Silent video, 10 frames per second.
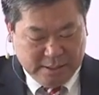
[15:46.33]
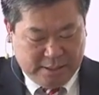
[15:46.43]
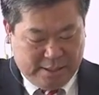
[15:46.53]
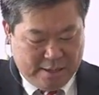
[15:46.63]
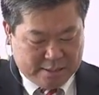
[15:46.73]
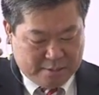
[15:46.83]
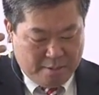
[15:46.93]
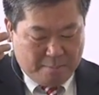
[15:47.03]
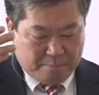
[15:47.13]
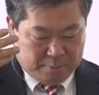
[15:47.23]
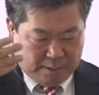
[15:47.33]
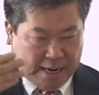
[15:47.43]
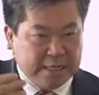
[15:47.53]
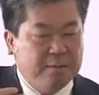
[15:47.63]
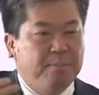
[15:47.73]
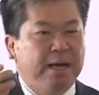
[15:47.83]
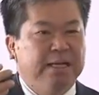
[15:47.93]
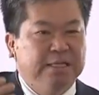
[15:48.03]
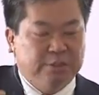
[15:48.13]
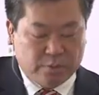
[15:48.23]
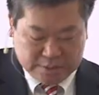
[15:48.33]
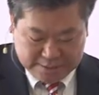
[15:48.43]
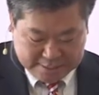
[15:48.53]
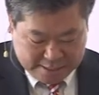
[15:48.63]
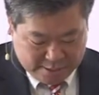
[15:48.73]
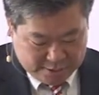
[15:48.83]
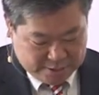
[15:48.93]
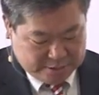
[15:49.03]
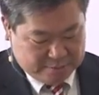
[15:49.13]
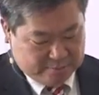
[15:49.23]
he is blinded by his own desires.